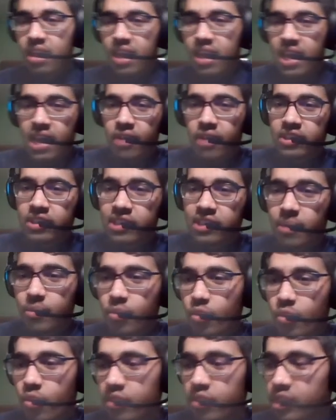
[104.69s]
Now, at the time of
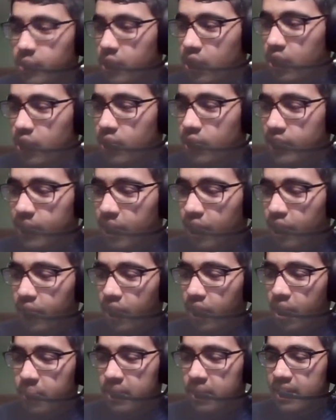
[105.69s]
recording this video, Youssef El
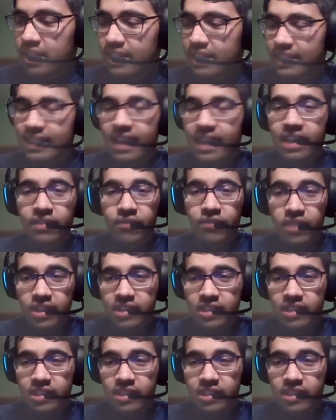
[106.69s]
Arabi is not fit.